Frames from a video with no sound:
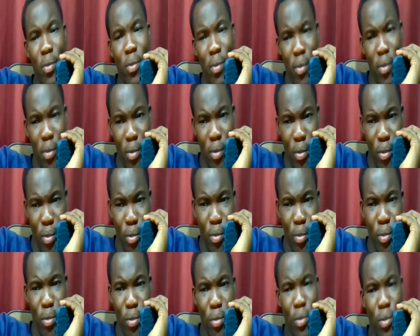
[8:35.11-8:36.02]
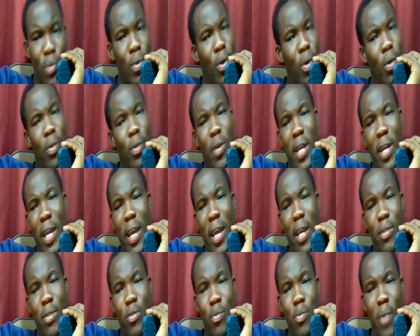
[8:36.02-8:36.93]
o te cabinet ho e
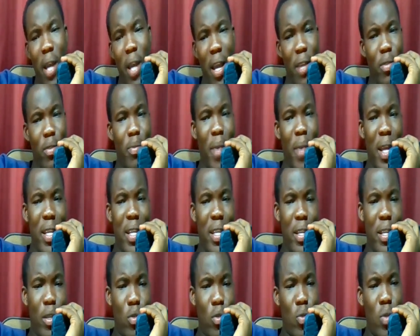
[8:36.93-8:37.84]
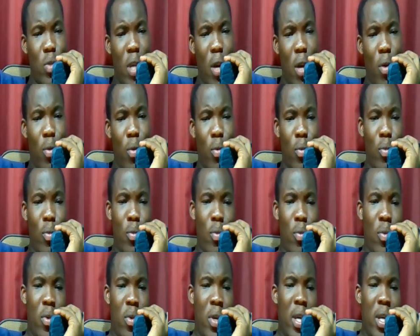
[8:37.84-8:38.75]
make say another na NDC for mu ye
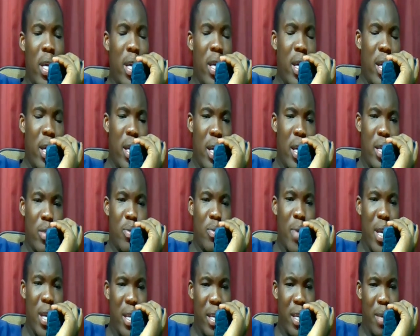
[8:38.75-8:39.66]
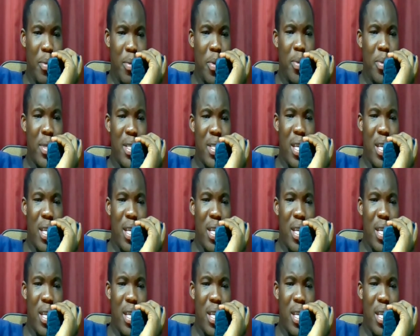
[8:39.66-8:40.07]
dey say Bawumia on kasa